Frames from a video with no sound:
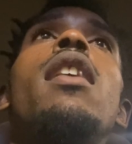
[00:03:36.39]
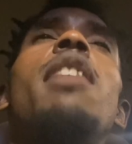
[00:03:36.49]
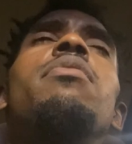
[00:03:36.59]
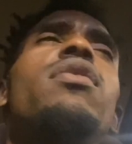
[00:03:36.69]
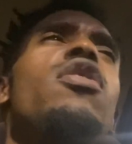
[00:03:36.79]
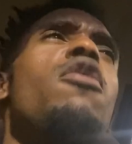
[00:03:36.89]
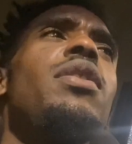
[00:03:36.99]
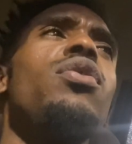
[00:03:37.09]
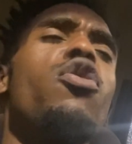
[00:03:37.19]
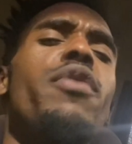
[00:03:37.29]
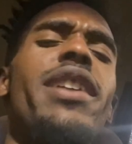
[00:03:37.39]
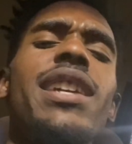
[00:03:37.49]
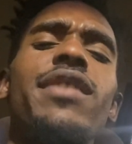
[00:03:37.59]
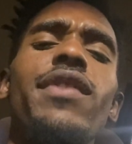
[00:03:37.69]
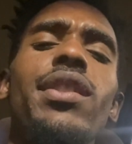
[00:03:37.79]
I'm still gonna be doing
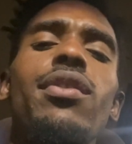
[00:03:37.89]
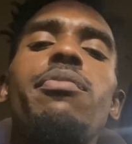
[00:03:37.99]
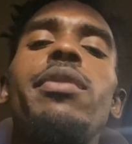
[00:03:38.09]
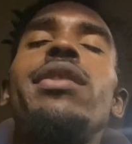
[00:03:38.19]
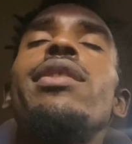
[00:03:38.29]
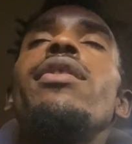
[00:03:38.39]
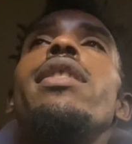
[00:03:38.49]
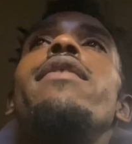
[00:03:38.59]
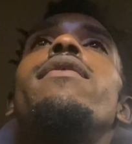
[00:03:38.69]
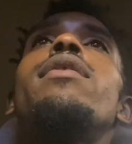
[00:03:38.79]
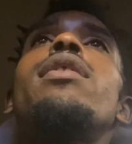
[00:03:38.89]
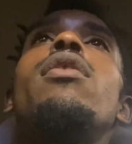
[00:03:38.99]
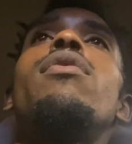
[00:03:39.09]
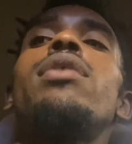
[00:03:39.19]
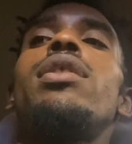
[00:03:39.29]
reaction videos, but certain
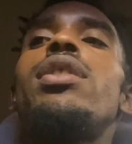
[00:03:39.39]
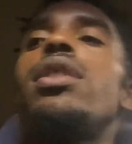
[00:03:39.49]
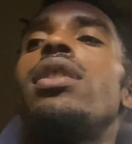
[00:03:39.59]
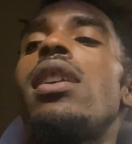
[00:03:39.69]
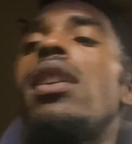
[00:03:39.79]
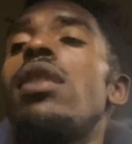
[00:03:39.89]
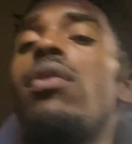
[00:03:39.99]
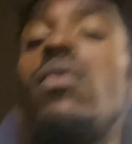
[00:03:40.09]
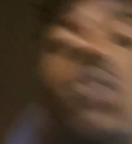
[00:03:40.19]
songs and shit, like, you